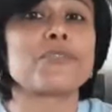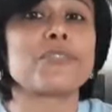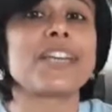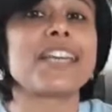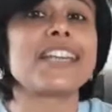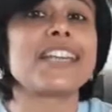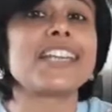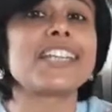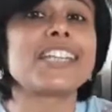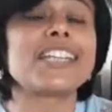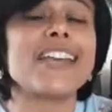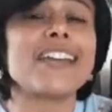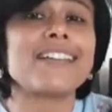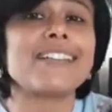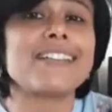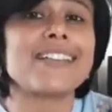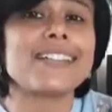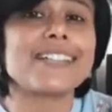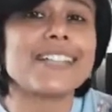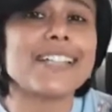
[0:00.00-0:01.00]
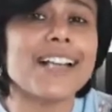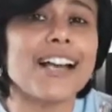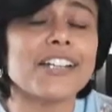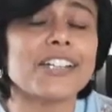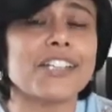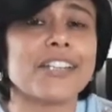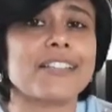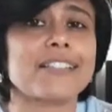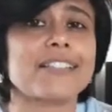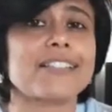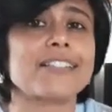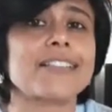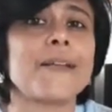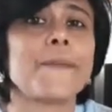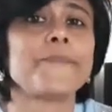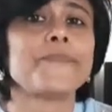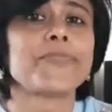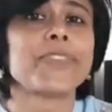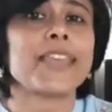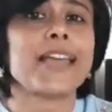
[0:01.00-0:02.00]
to initiate discussions
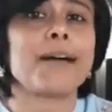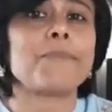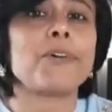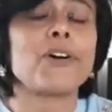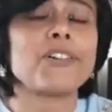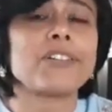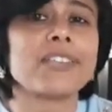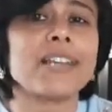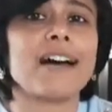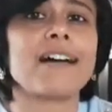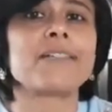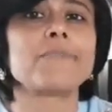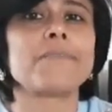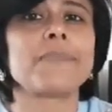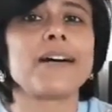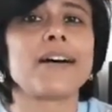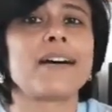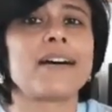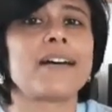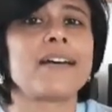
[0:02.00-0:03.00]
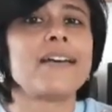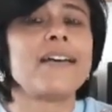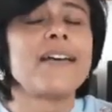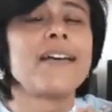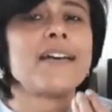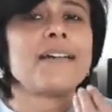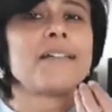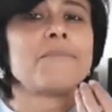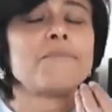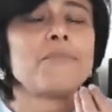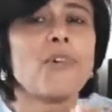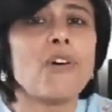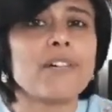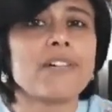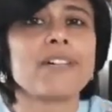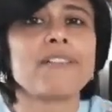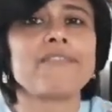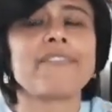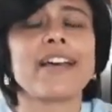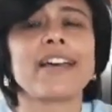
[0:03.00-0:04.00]
about dharma,
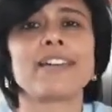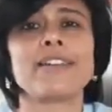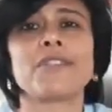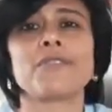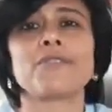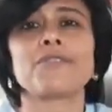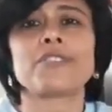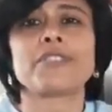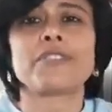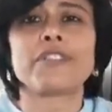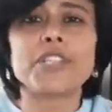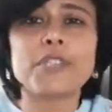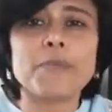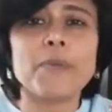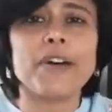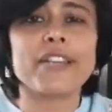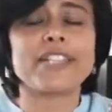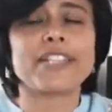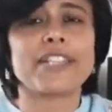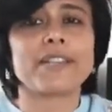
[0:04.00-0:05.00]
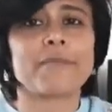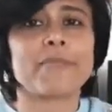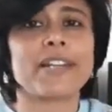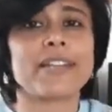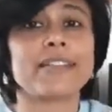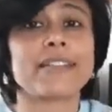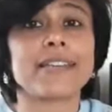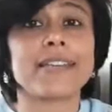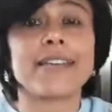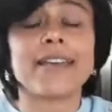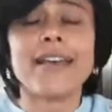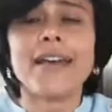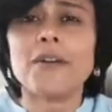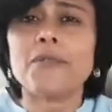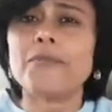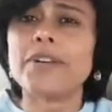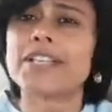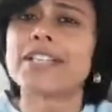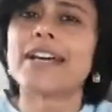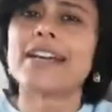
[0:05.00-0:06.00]
moral values, responsibility,
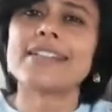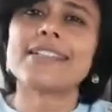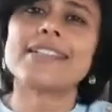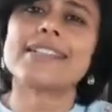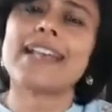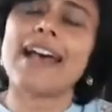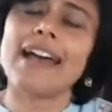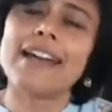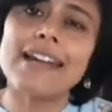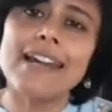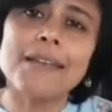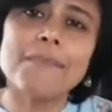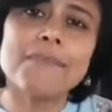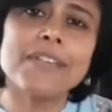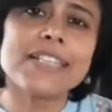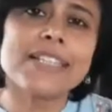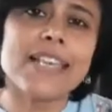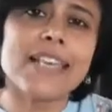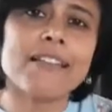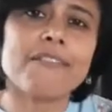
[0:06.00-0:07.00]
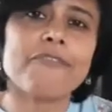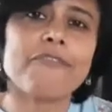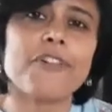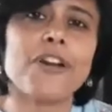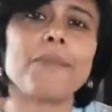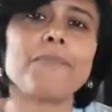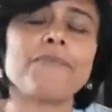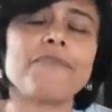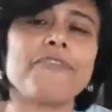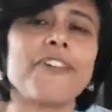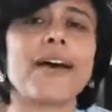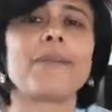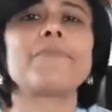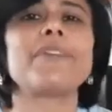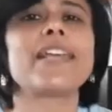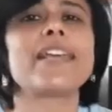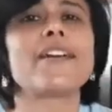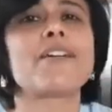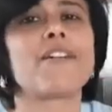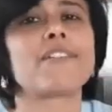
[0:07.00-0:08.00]
which are sadly missing from
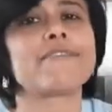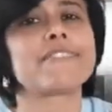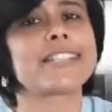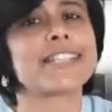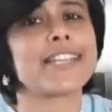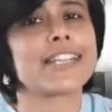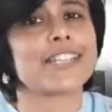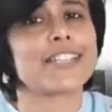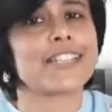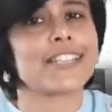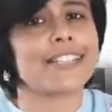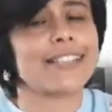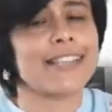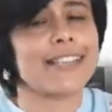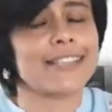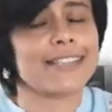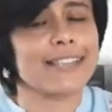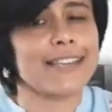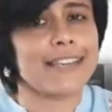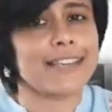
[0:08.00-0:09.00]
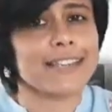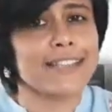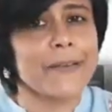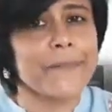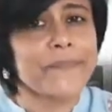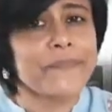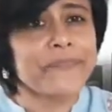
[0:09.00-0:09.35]
family conversations these days.